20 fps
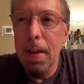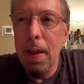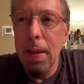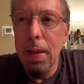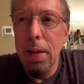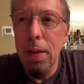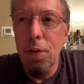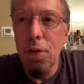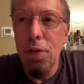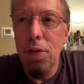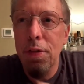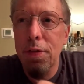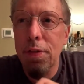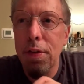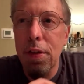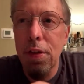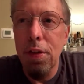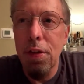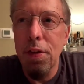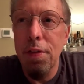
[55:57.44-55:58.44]
You
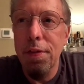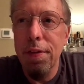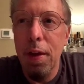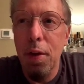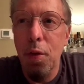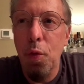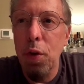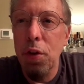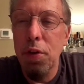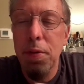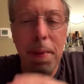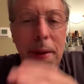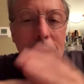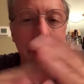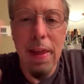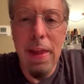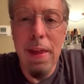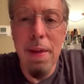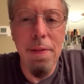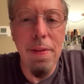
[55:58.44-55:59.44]
just like wish, man,
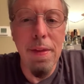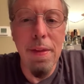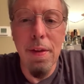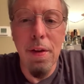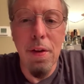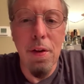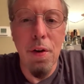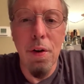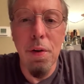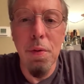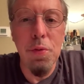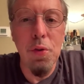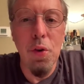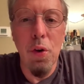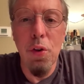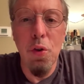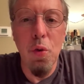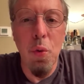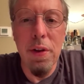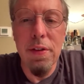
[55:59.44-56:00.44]
like Kurt was
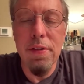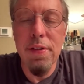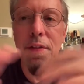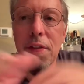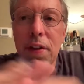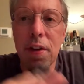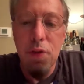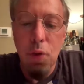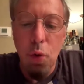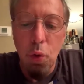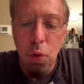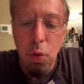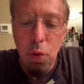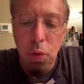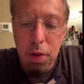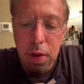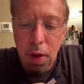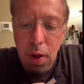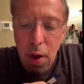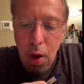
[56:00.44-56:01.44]
only 27 years
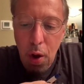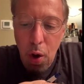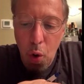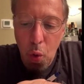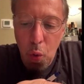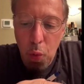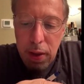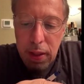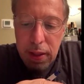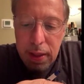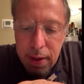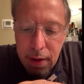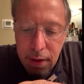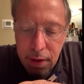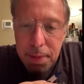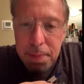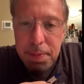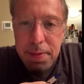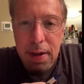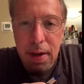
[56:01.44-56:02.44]
old when he
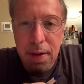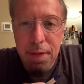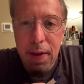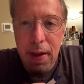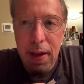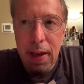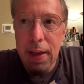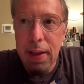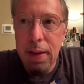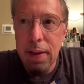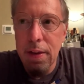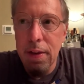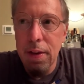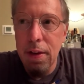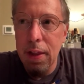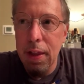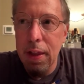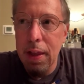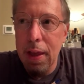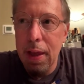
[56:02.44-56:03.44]
killed himself, and
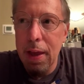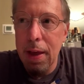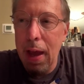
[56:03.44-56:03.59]
you're like,